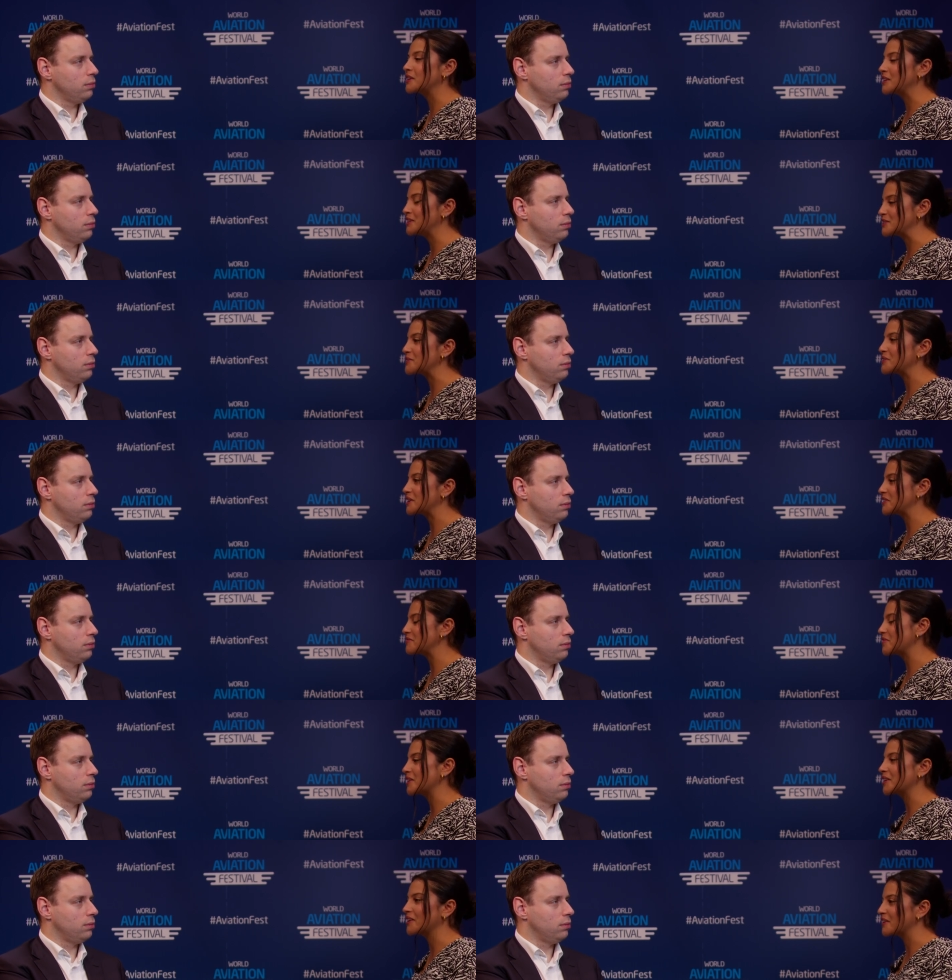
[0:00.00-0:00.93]
Speaker 1: can do it
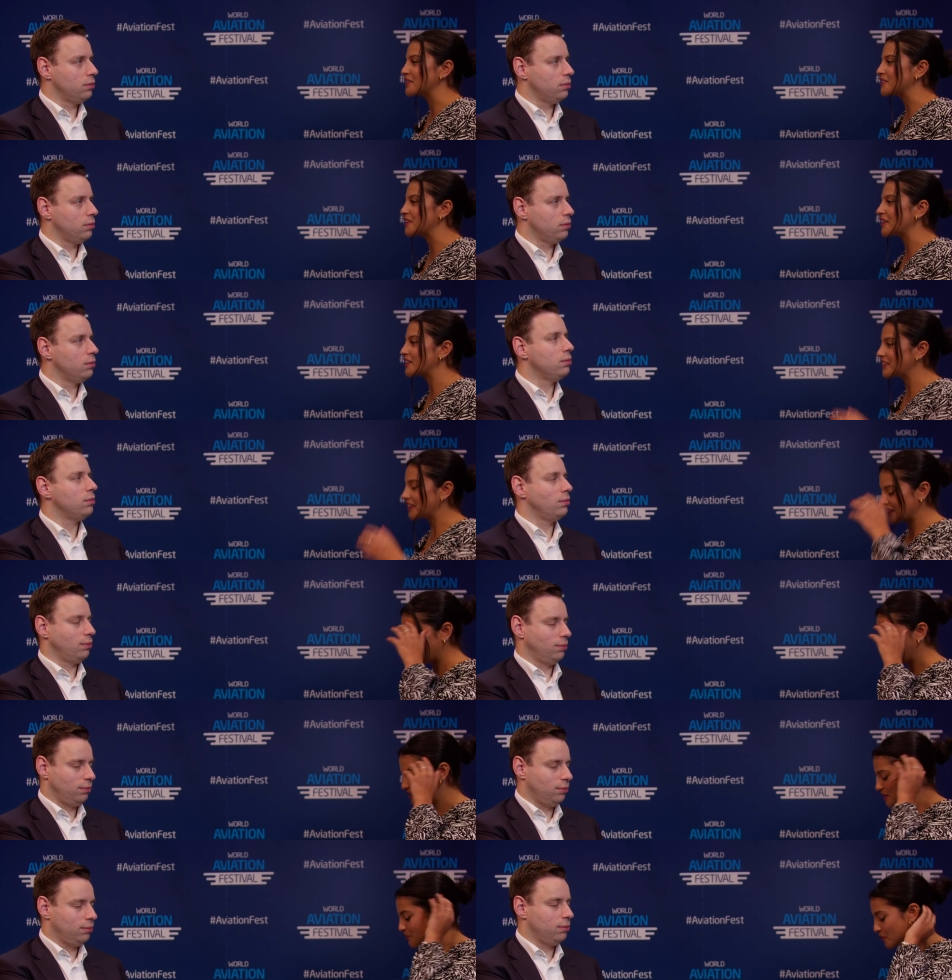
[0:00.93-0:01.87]
alone. I think
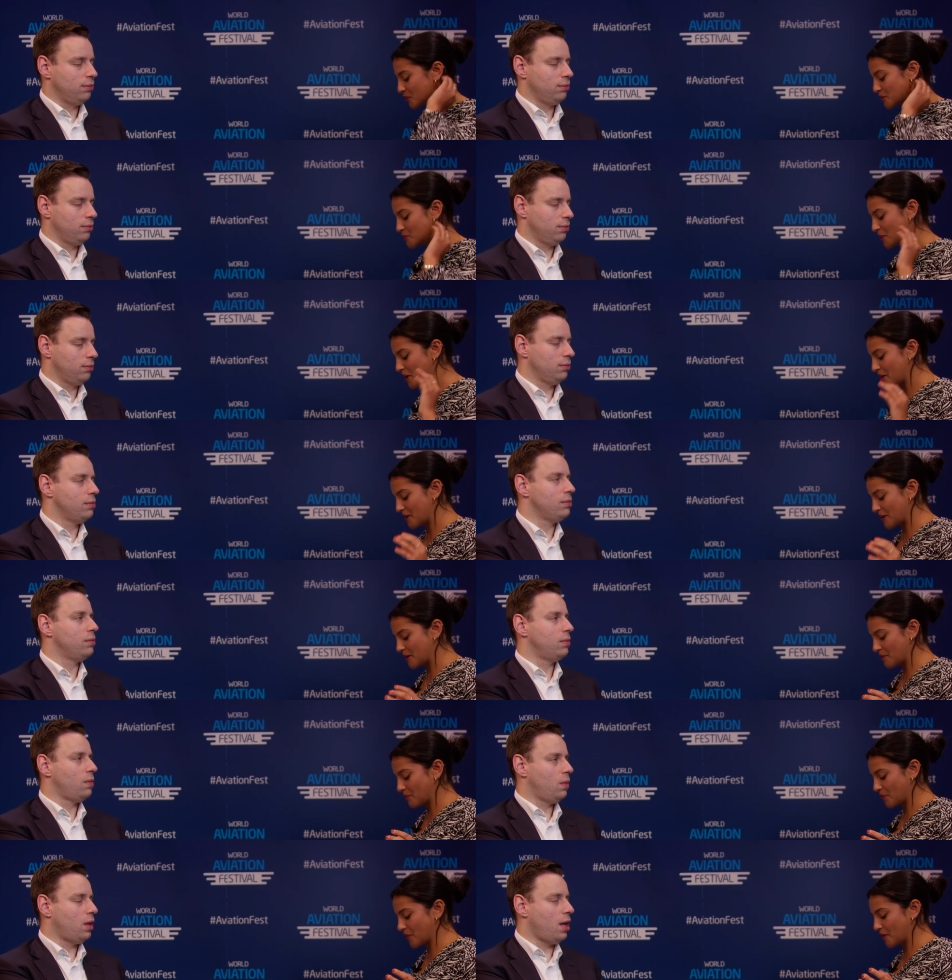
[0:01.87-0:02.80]
that's the bottom line.
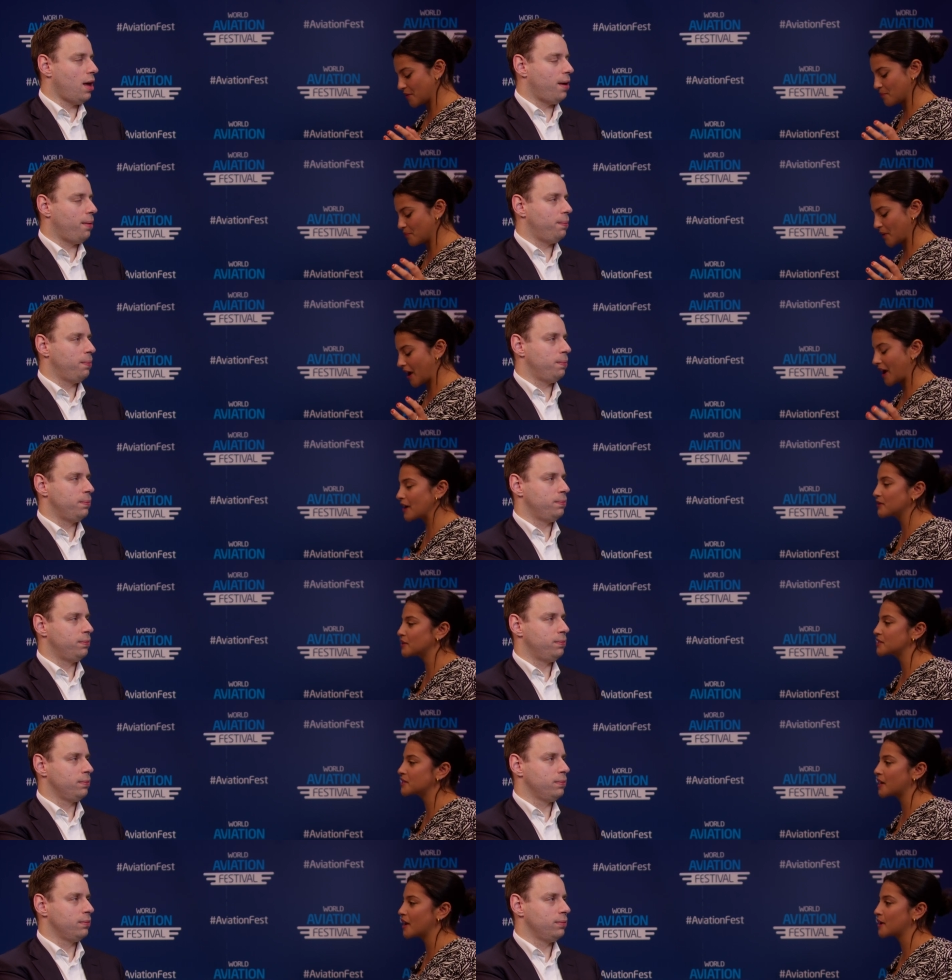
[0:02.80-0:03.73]
Yeah. But how does
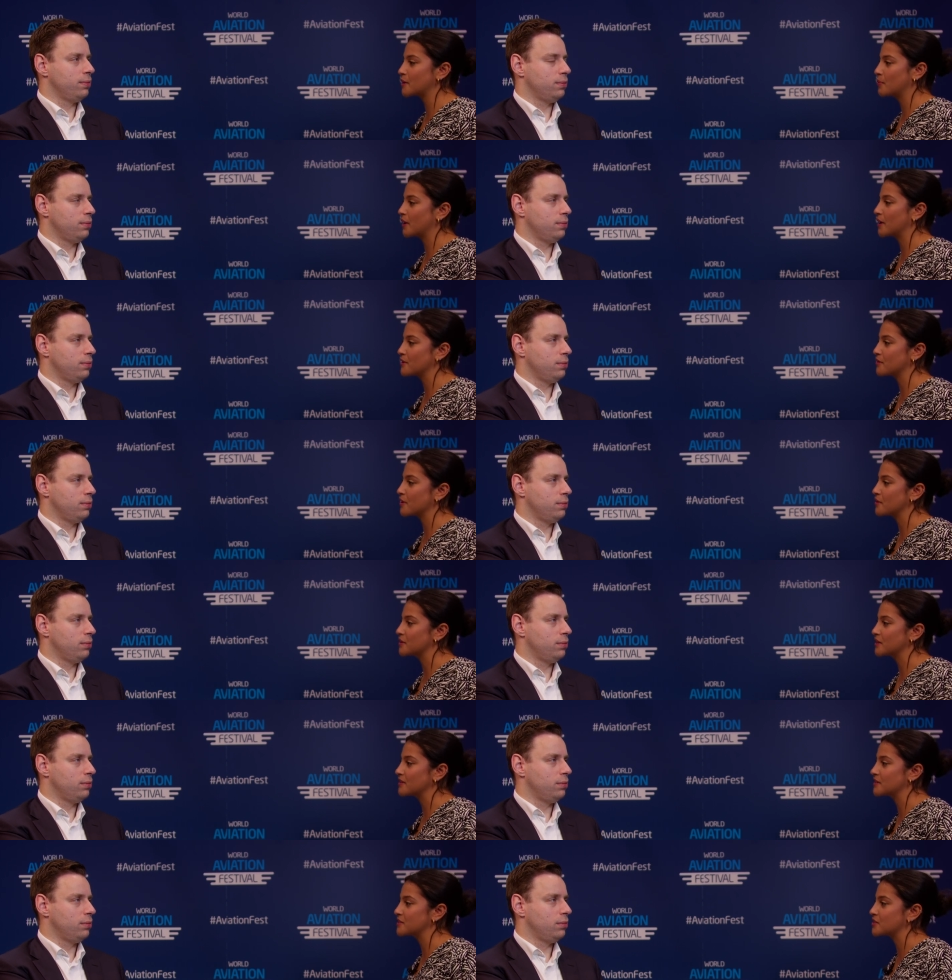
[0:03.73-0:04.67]
tech play a role
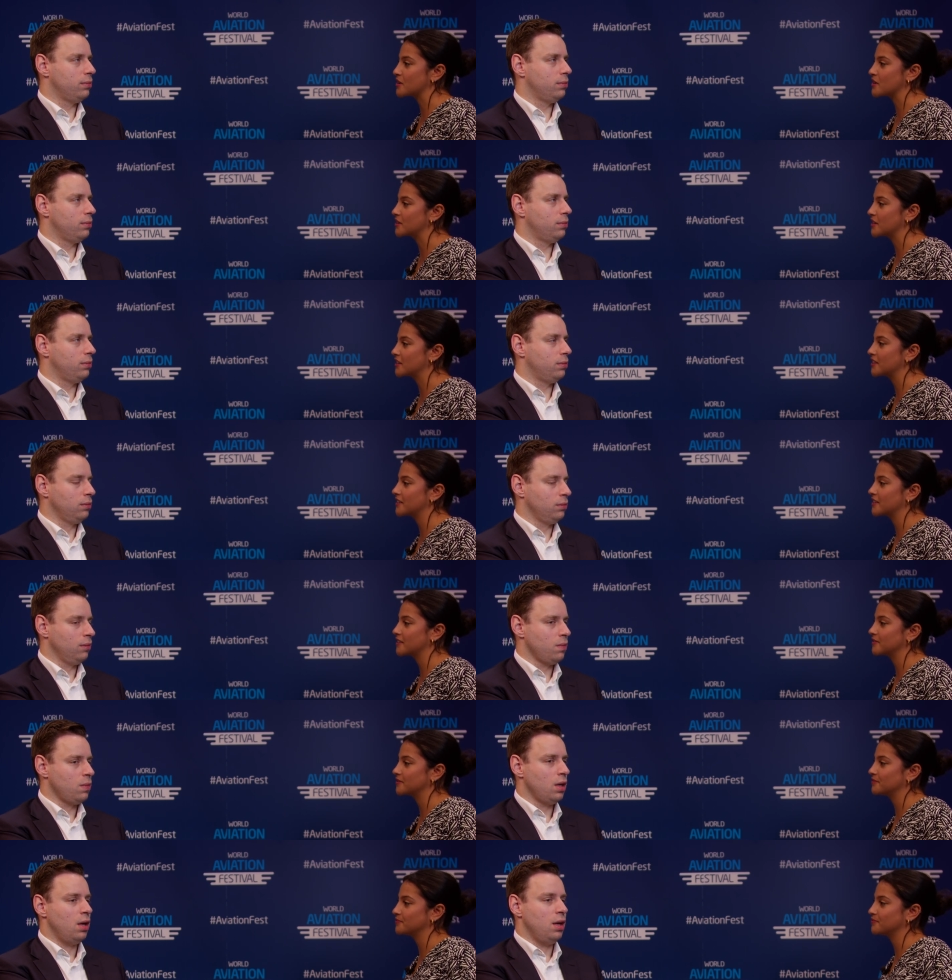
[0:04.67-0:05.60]
in this journey?
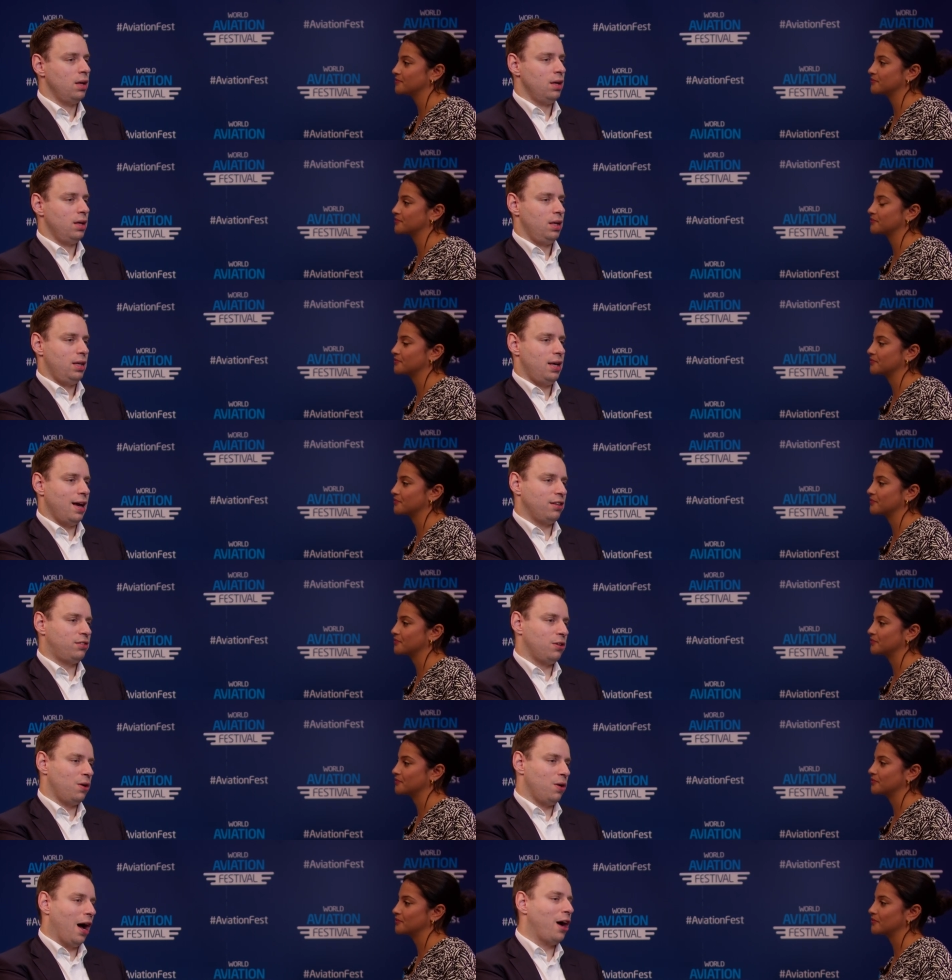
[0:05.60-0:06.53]
Speaker 2: Yeah,
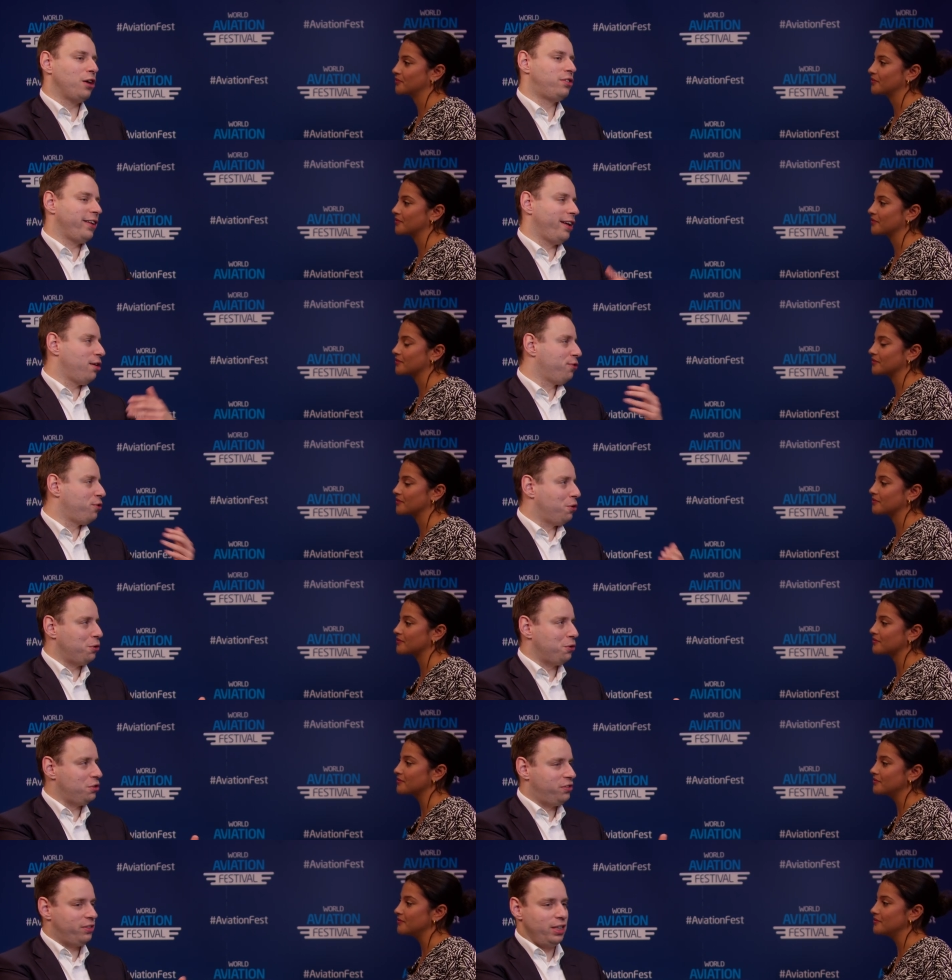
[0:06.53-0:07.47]
so outside, of
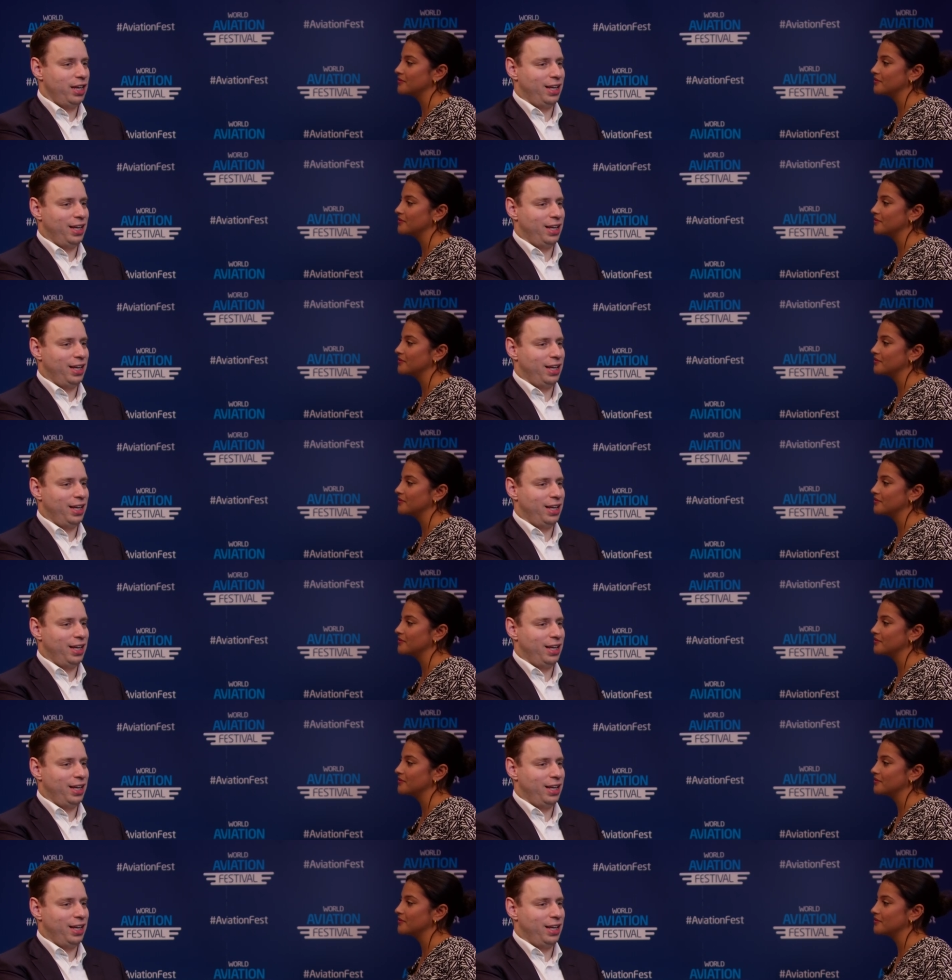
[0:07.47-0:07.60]
course, the